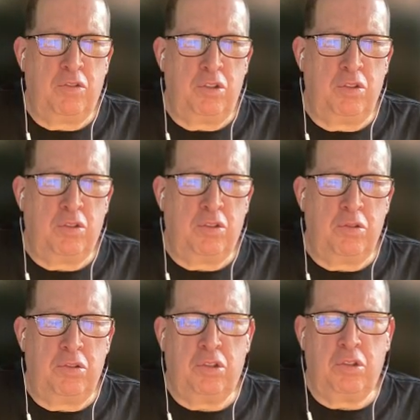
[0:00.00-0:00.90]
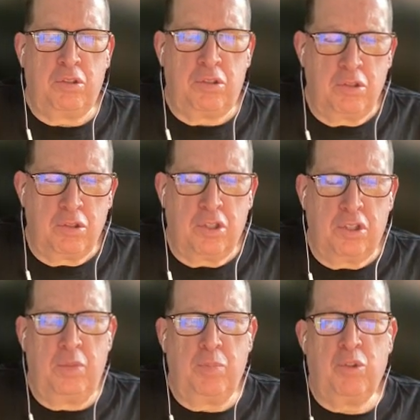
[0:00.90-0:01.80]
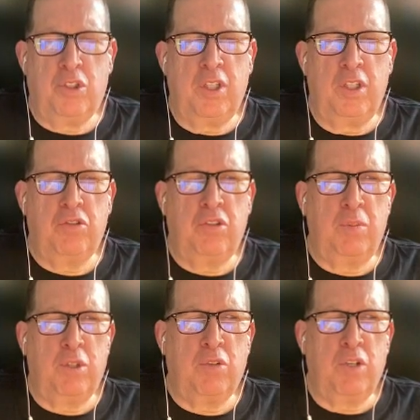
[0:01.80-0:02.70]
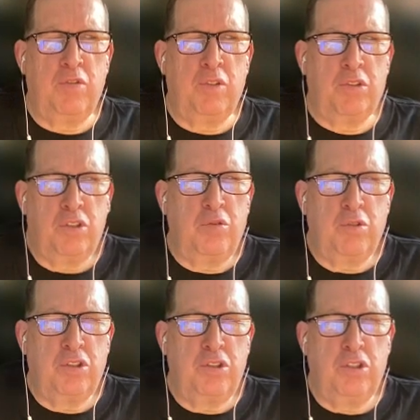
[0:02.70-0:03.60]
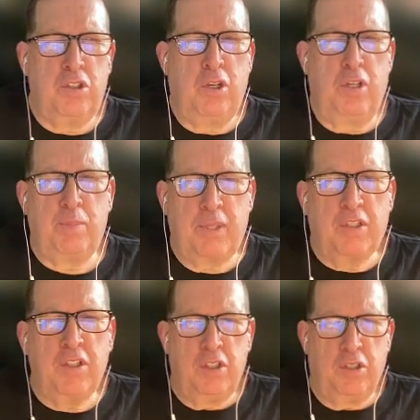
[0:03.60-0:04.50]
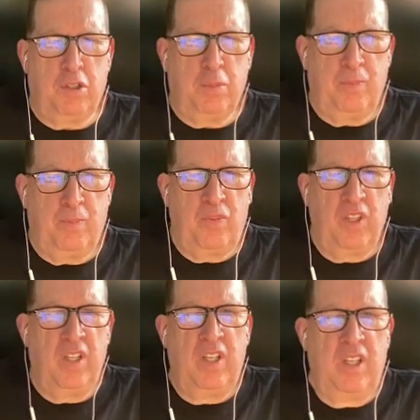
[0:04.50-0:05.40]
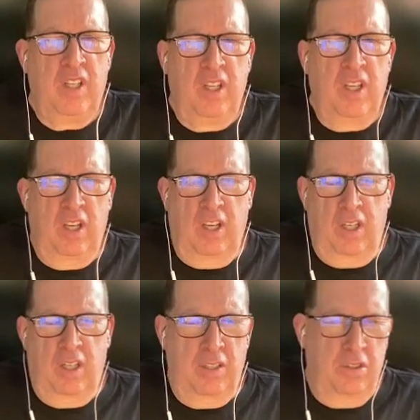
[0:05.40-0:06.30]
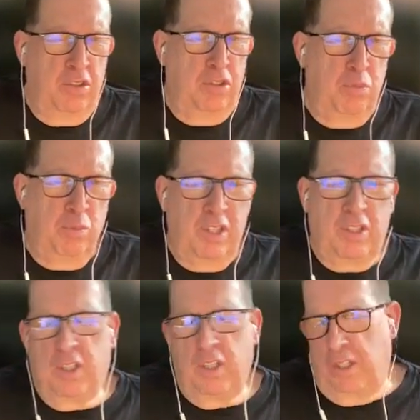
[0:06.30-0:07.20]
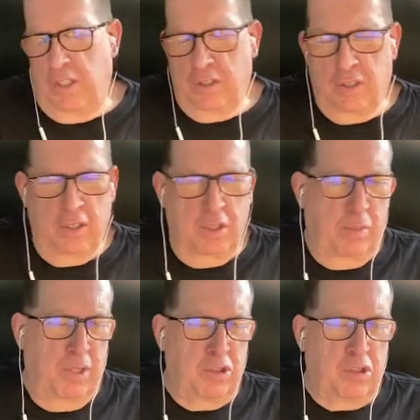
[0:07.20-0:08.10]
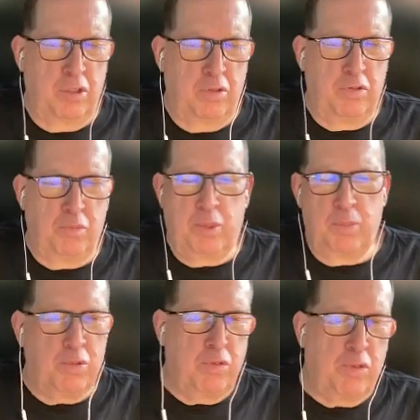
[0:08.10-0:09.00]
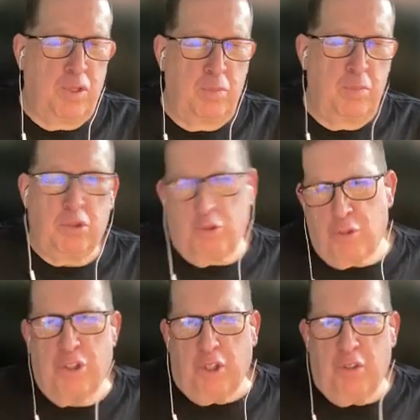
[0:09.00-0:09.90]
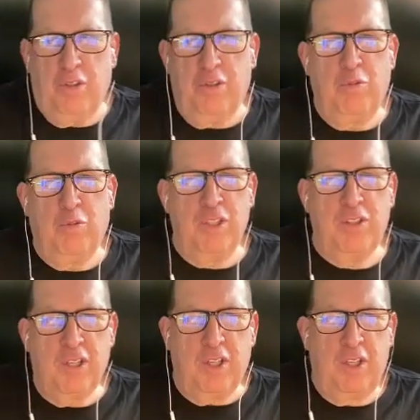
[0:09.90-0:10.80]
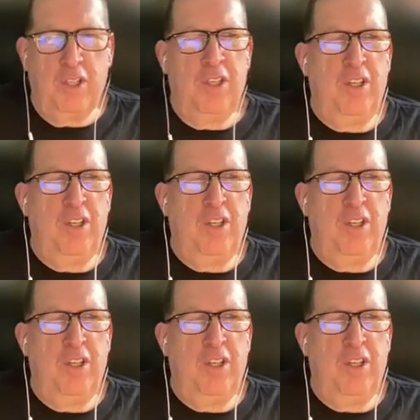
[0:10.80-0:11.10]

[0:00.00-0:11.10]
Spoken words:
does your team look at demographics? In other words, let's say you have a big theater and you might get a bunch of people from Georgia one day,